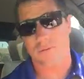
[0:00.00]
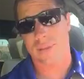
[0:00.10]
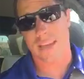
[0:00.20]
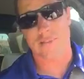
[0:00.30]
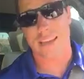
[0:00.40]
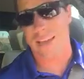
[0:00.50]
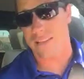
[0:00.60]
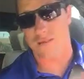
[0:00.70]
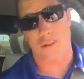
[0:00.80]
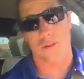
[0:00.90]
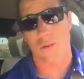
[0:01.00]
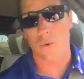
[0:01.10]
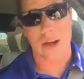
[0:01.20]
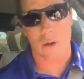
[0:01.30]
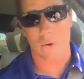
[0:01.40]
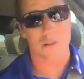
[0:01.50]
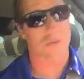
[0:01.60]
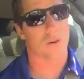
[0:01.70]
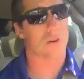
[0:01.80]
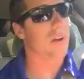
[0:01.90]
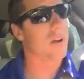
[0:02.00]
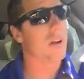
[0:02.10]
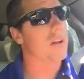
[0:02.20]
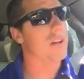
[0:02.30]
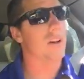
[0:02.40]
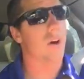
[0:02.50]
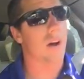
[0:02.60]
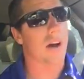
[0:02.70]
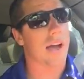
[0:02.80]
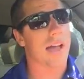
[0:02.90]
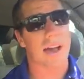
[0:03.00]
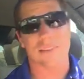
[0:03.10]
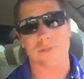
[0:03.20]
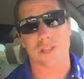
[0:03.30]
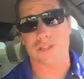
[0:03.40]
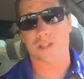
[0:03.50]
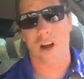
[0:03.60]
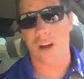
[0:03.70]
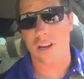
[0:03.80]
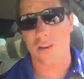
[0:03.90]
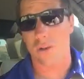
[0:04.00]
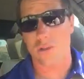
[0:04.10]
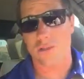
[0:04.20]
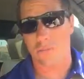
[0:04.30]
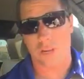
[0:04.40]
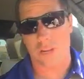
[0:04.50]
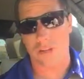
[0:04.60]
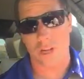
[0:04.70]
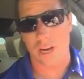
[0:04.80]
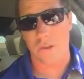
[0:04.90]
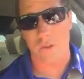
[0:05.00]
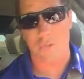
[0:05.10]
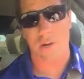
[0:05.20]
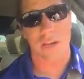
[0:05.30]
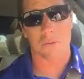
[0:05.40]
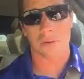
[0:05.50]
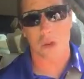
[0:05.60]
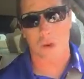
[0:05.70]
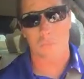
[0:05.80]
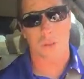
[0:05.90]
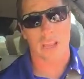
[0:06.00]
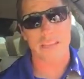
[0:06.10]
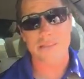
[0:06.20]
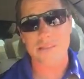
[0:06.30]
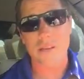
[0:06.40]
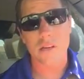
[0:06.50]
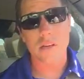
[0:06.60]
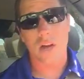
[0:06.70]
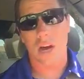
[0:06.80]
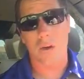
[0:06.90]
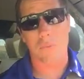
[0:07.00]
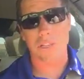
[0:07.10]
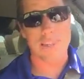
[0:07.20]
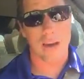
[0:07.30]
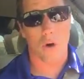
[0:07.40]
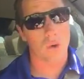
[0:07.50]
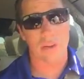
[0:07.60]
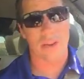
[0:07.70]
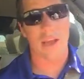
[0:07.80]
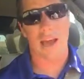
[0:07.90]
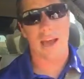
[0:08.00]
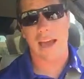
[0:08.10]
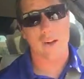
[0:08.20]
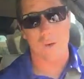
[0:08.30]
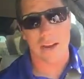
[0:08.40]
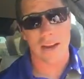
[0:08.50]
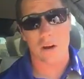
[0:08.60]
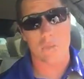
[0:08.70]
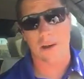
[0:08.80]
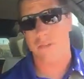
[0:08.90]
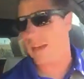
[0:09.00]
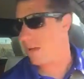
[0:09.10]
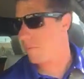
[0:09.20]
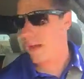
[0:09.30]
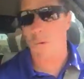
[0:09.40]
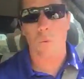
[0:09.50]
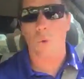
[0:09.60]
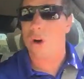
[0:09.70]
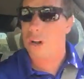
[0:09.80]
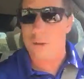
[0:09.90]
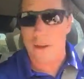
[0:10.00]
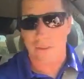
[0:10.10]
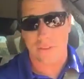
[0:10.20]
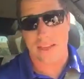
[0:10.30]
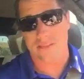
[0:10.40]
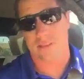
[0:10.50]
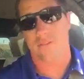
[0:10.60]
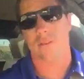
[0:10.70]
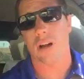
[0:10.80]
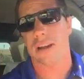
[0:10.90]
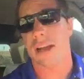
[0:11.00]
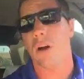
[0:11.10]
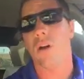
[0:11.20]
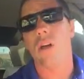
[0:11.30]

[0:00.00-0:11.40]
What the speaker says: 10 seconds or 2 hours, or, you know, I just started doing some clicker training with him to get him to go to place, but he's not holding it. I don't care about that. I'm not worried about that stuff right now.